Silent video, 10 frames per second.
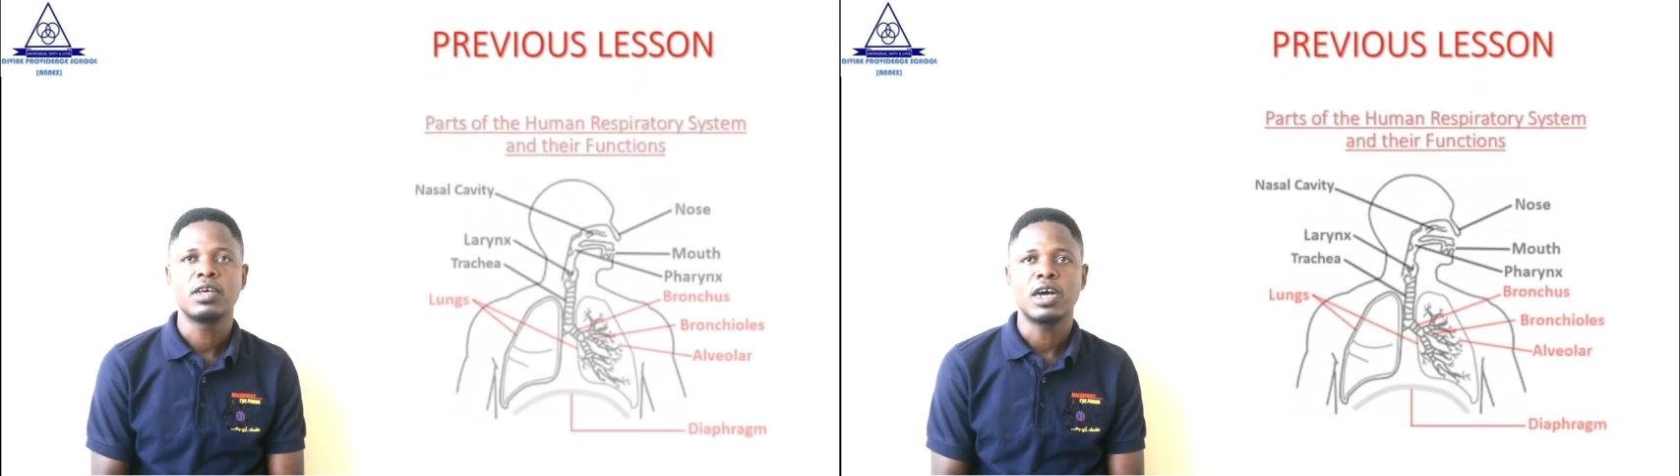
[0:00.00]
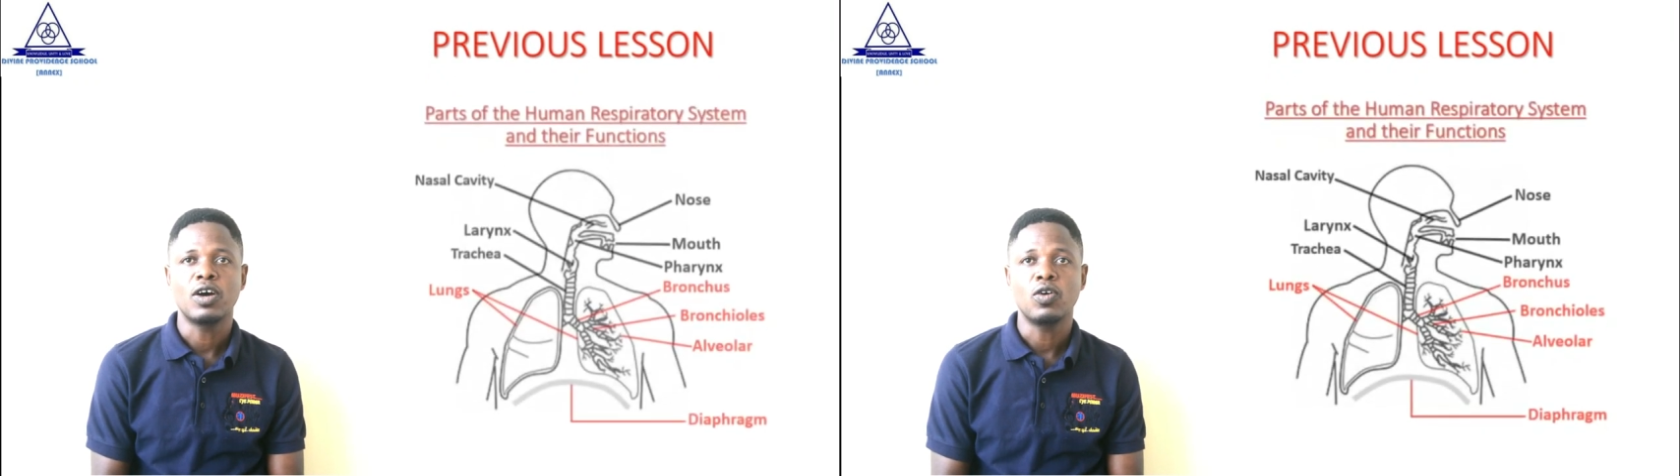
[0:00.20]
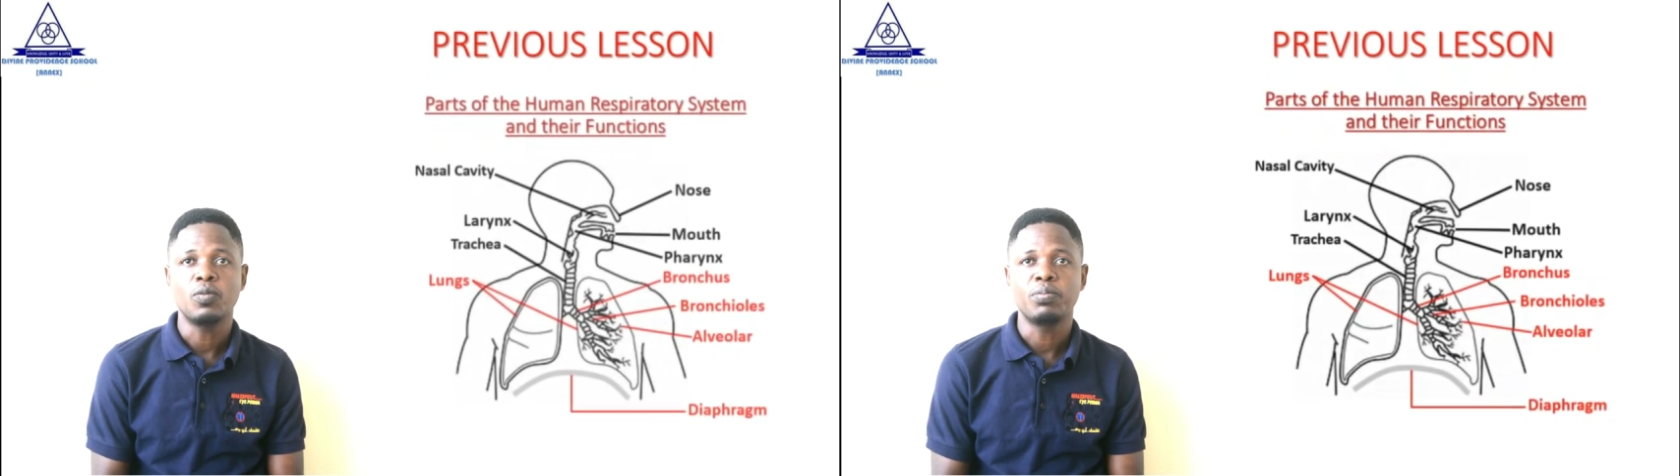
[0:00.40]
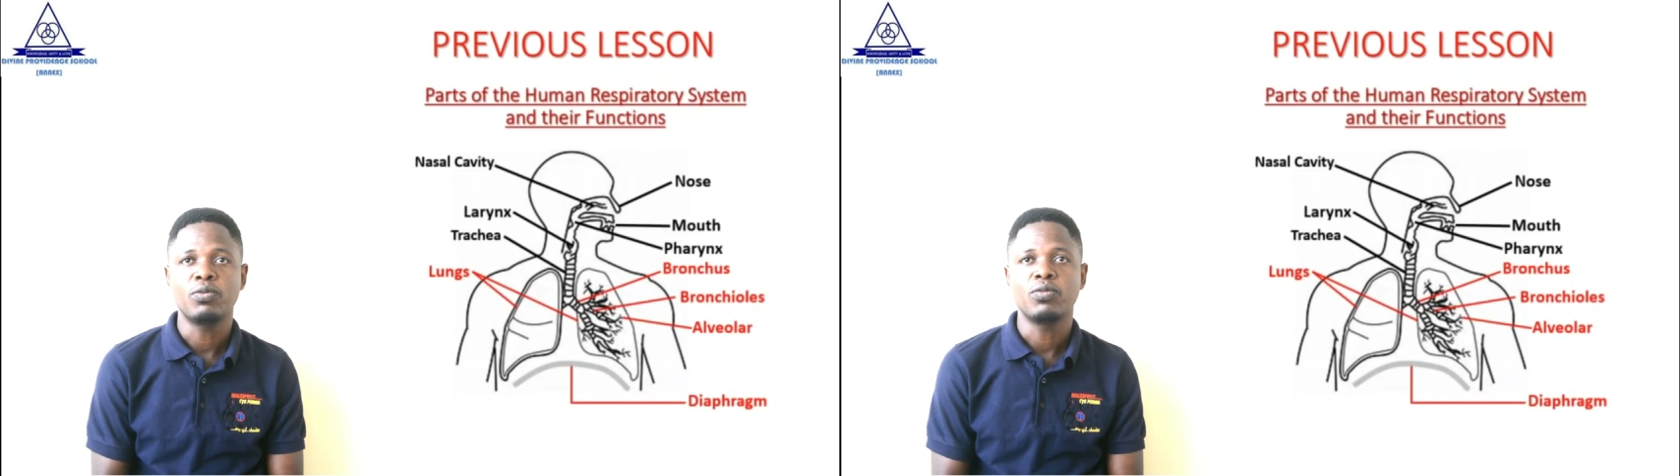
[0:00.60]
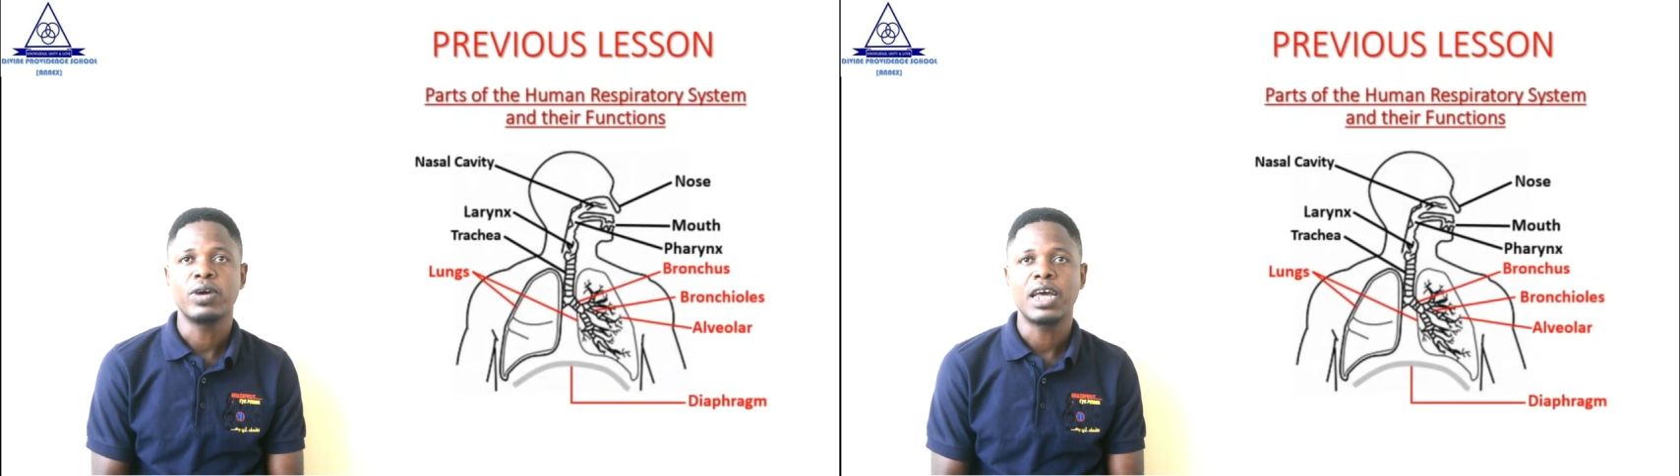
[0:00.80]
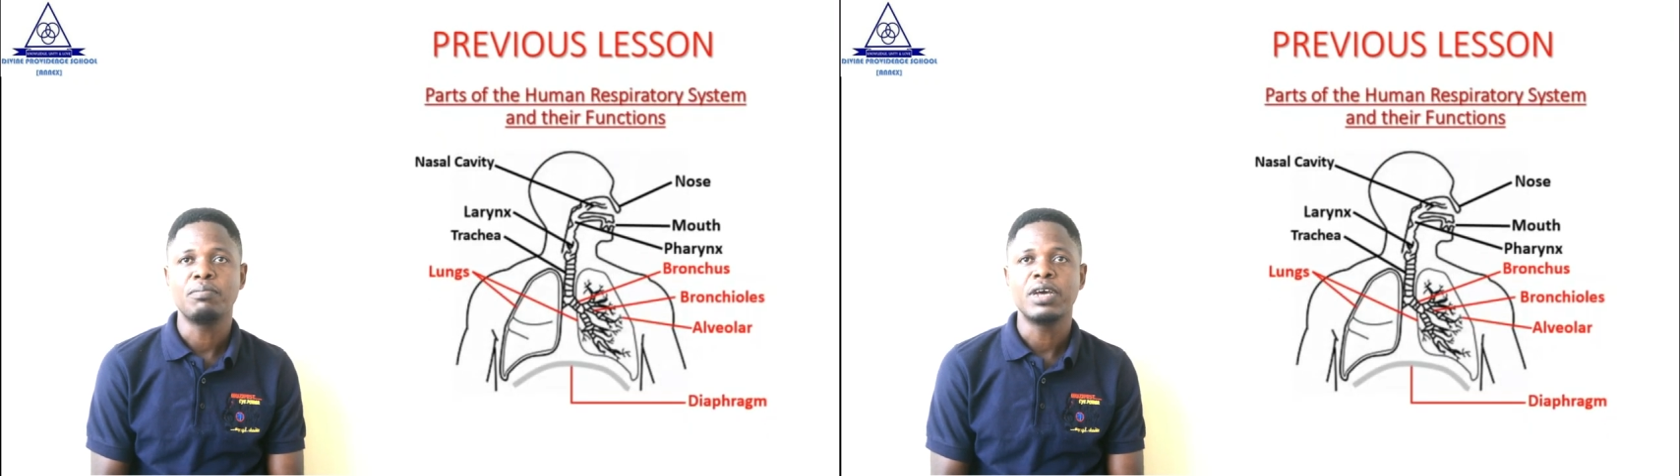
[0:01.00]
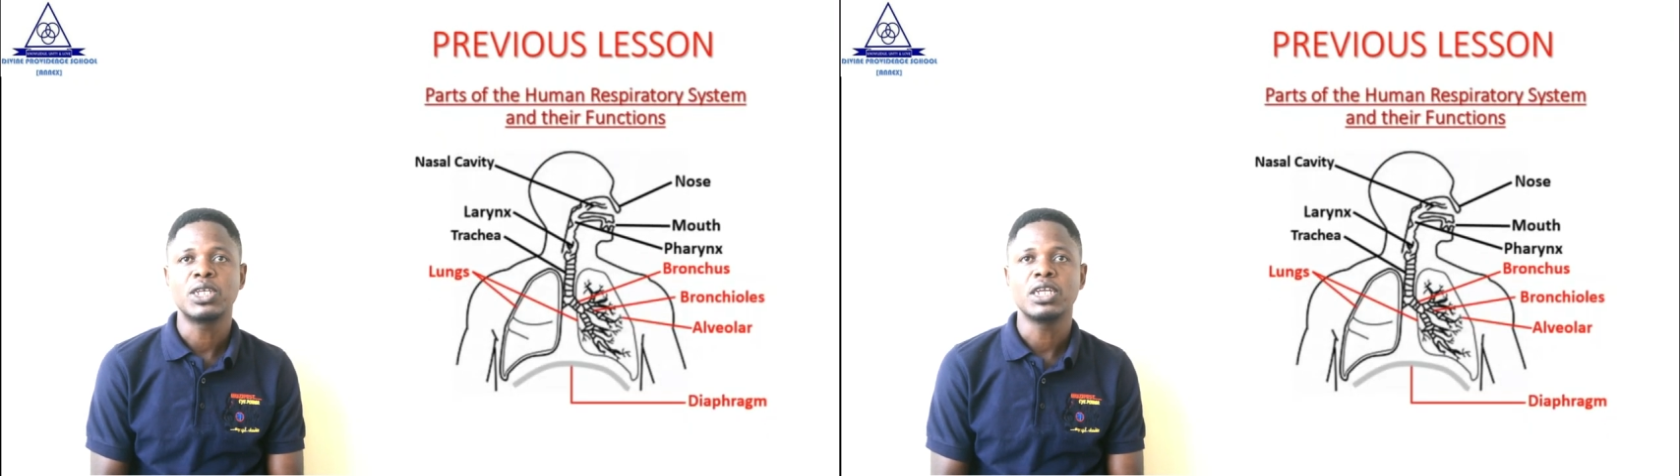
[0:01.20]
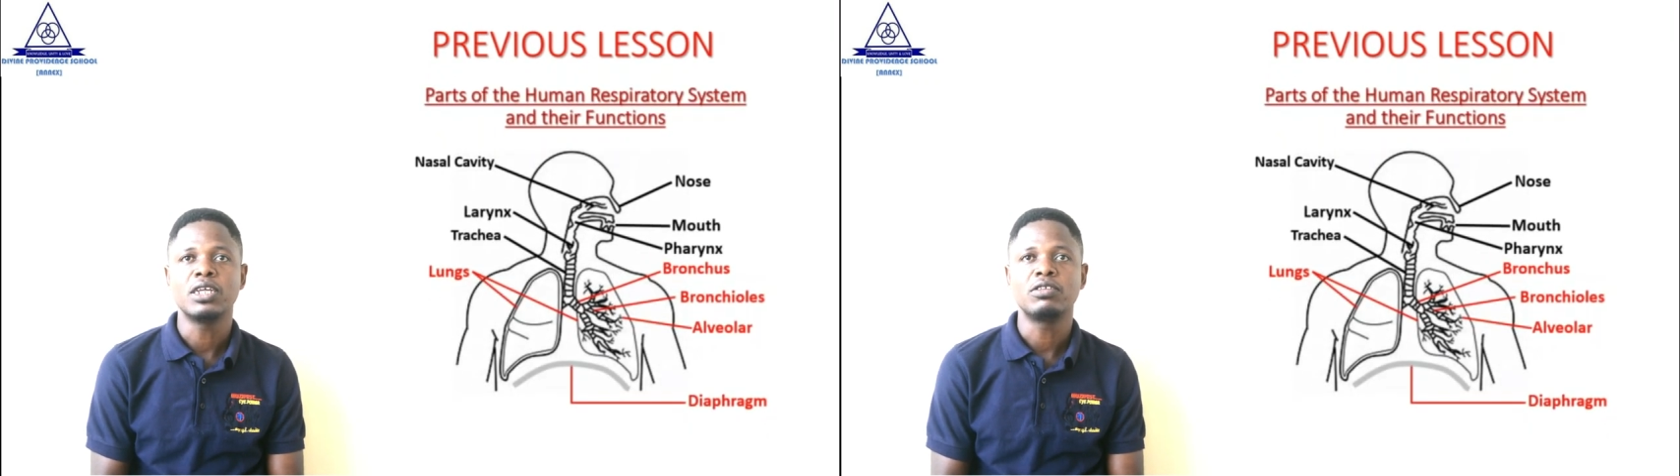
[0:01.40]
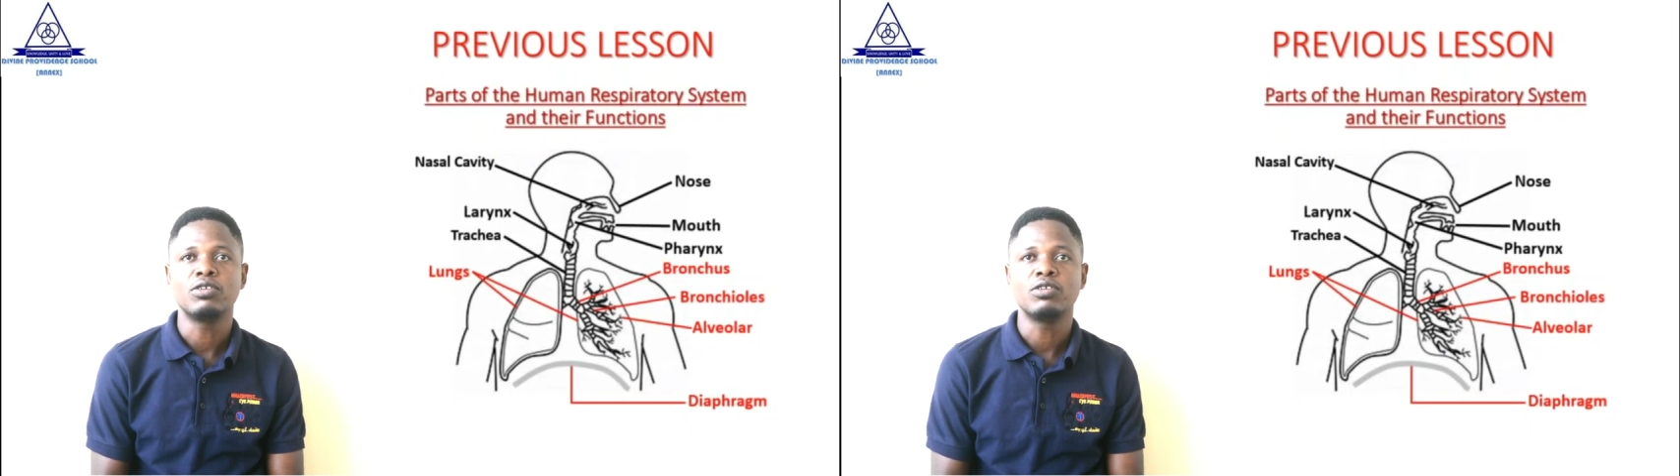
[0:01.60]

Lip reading: I hope when I mention it,